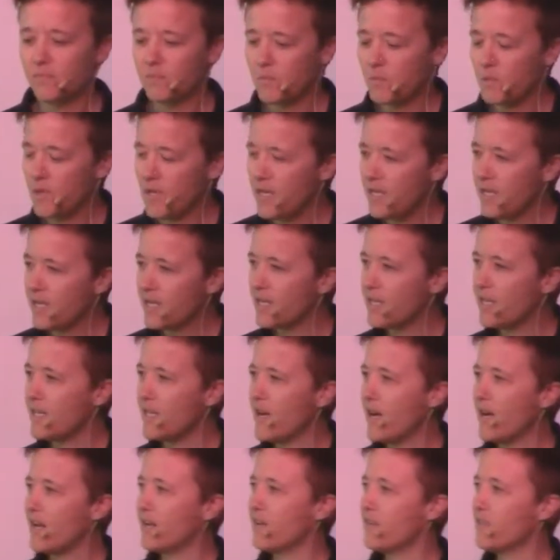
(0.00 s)
We
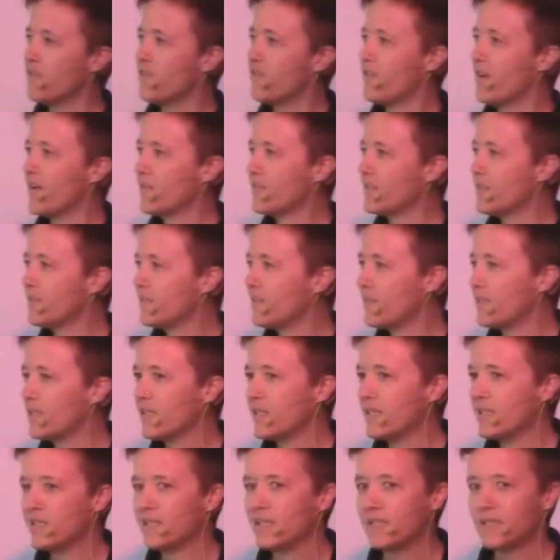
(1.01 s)
cannot
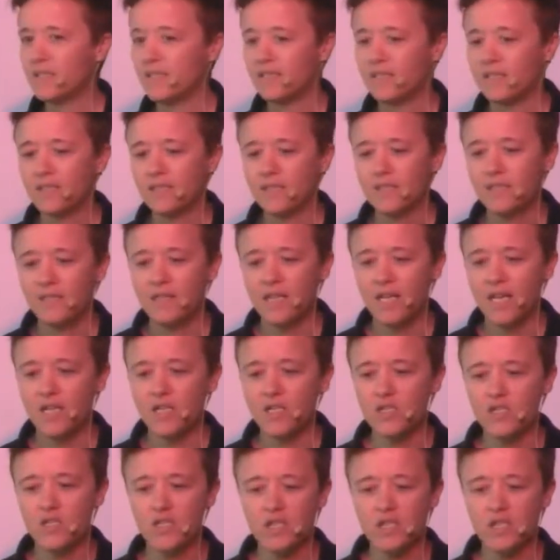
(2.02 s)
effectively and